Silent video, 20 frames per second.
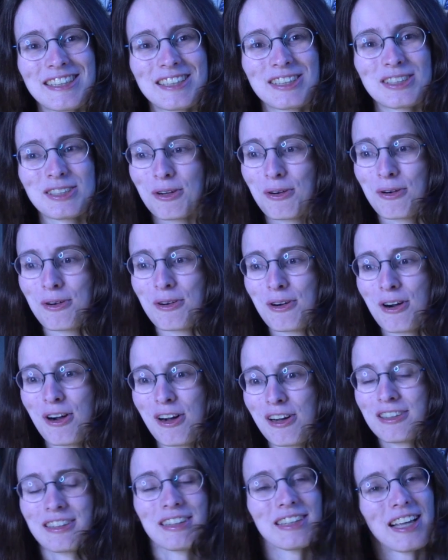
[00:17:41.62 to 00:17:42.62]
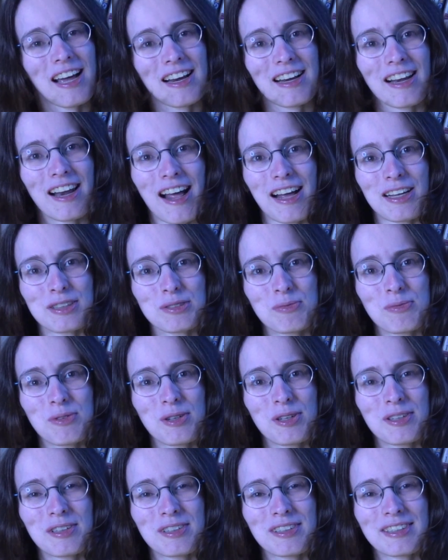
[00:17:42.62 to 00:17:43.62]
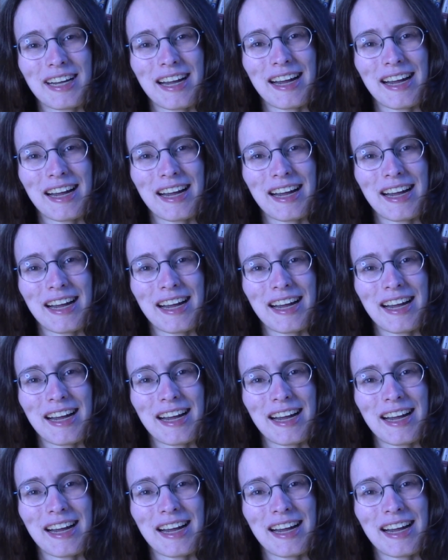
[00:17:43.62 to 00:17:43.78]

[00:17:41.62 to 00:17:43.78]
so on that last word